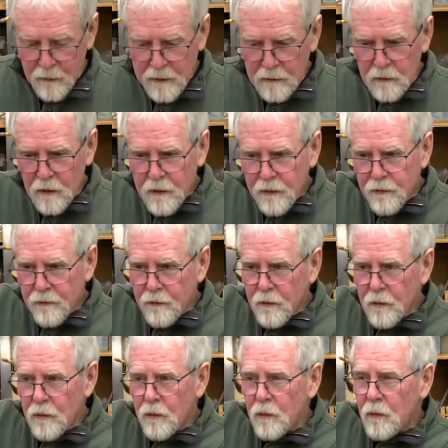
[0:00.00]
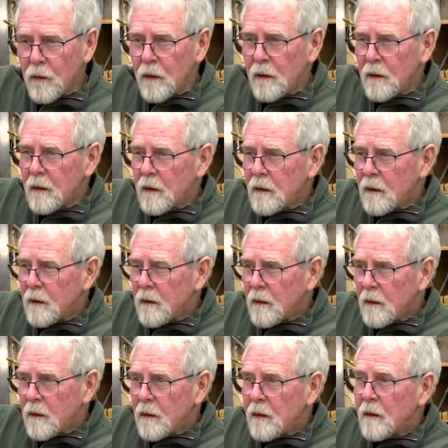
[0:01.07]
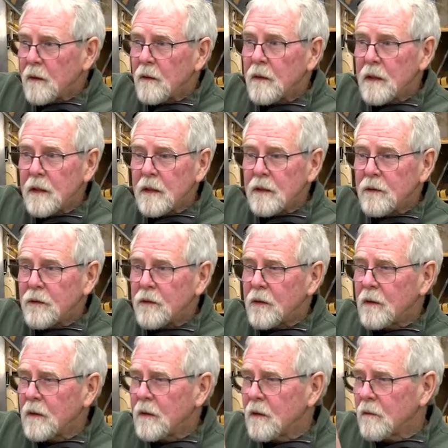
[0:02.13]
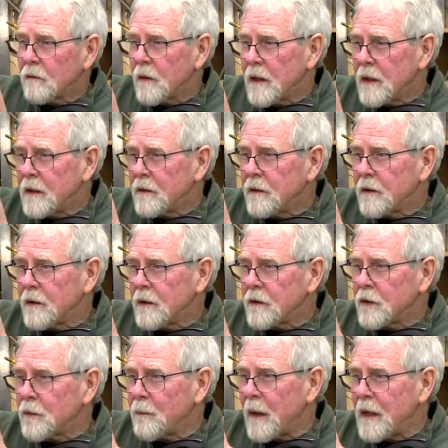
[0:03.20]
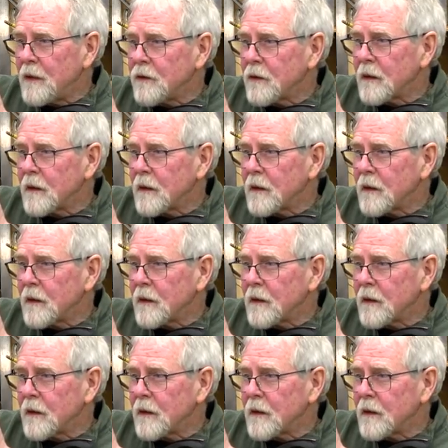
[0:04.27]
we look through these right into this space